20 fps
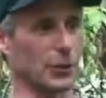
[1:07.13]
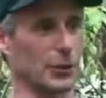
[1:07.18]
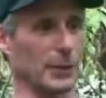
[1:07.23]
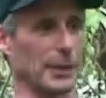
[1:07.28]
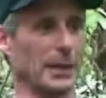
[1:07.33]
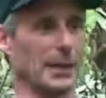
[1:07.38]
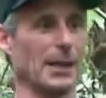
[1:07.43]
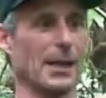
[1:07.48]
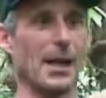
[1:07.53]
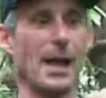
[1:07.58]

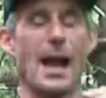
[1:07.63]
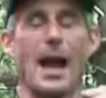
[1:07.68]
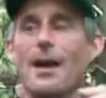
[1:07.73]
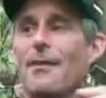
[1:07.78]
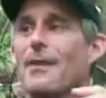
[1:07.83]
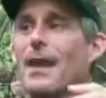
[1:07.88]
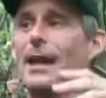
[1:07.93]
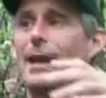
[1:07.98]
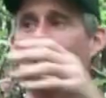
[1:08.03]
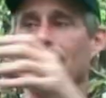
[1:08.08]
tree.
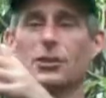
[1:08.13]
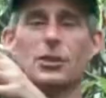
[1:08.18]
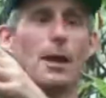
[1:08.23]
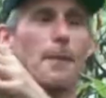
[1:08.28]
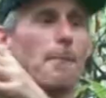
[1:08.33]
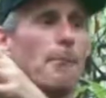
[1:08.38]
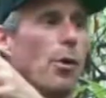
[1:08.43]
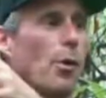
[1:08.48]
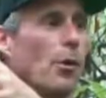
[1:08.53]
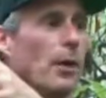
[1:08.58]
And then at
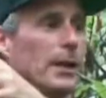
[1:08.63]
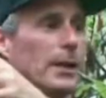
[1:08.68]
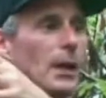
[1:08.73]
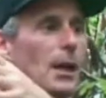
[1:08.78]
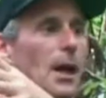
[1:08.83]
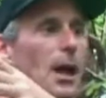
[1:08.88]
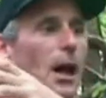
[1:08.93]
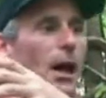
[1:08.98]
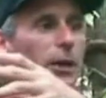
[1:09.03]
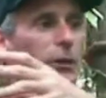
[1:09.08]
some point,
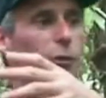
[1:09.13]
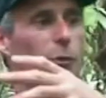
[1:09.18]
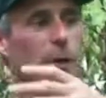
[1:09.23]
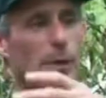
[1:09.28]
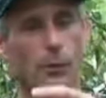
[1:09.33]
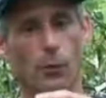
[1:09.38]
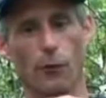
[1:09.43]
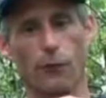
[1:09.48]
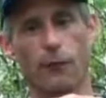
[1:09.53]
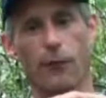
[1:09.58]
a
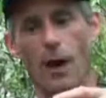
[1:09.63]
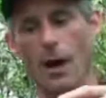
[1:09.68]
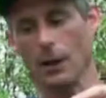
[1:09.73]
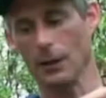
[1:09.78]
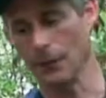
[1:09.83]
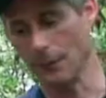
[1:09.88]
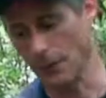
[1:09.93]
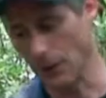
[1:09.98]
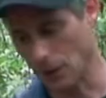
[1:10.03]
tree will fall